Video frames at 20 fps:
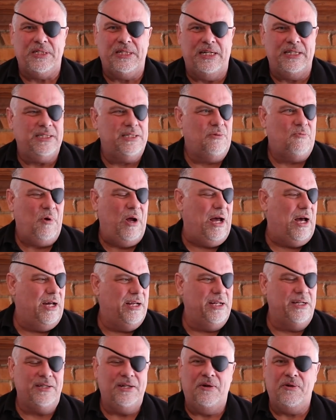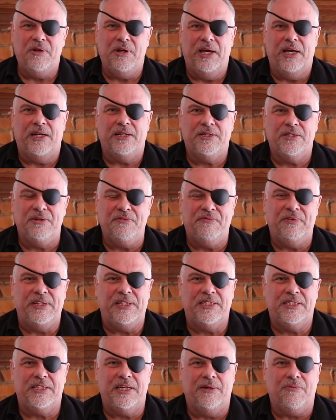And I said, wow, I didn't know you had a
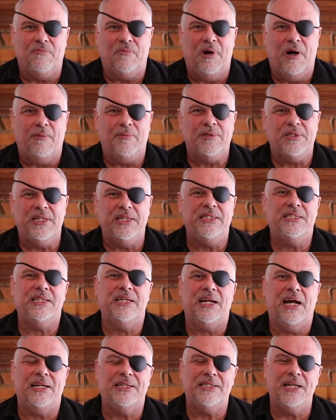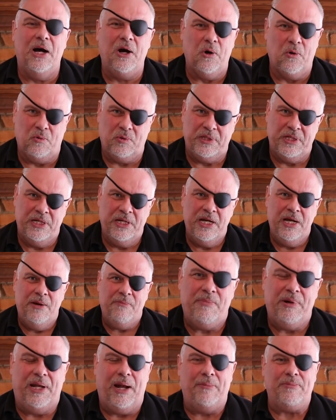257 Roberts. He said, I don't,
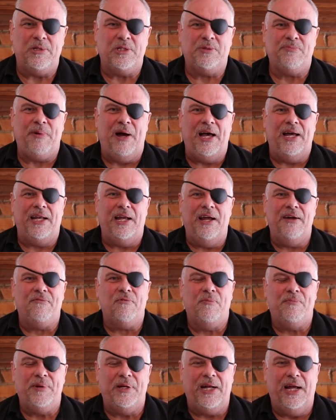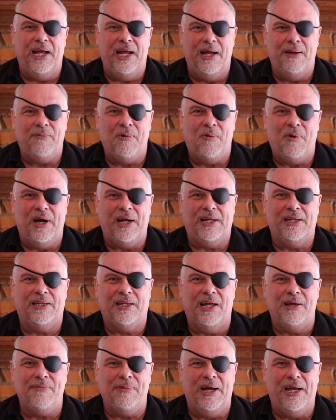but I'm just buying every bit of ammo I can
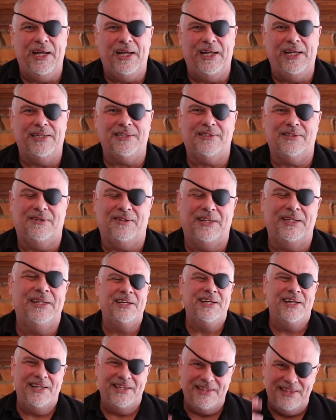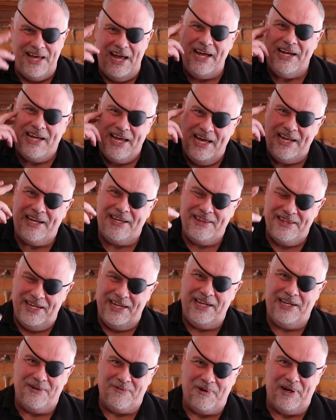lay my hands on. That kind of
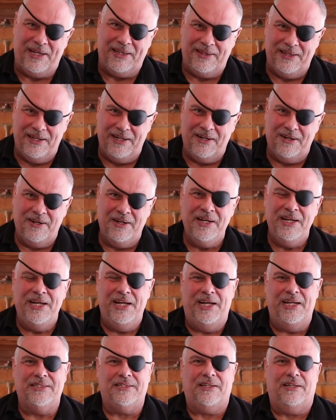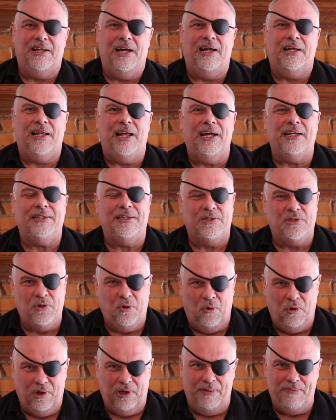thinking right there is a lot like the
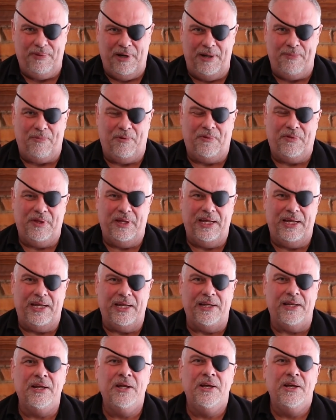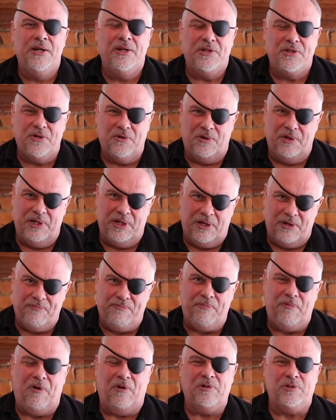toilet paper thinking during the
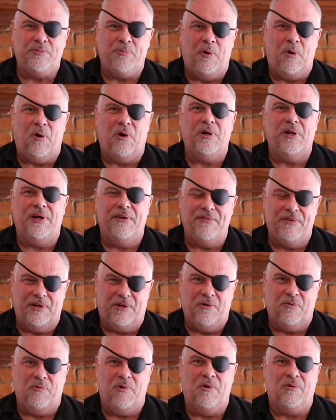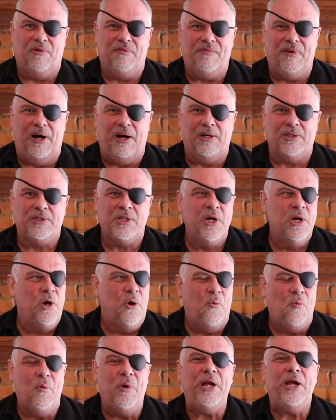first part of the coronavirus.
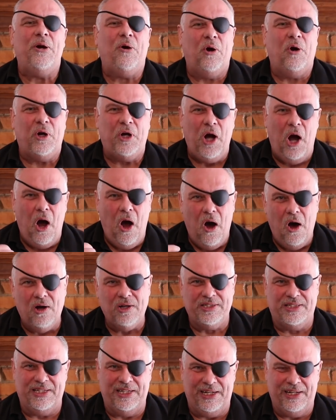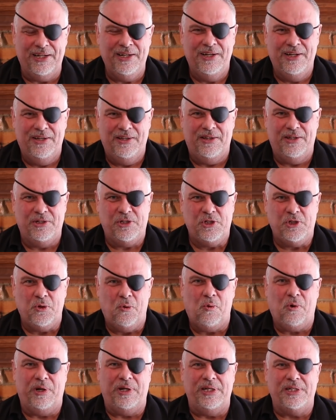We are causing the
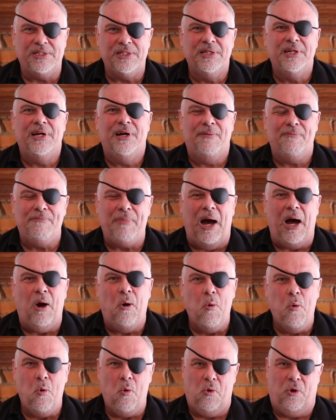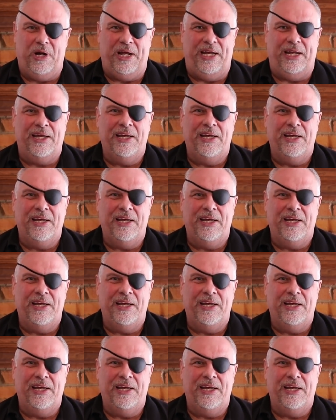shortage by hoarding.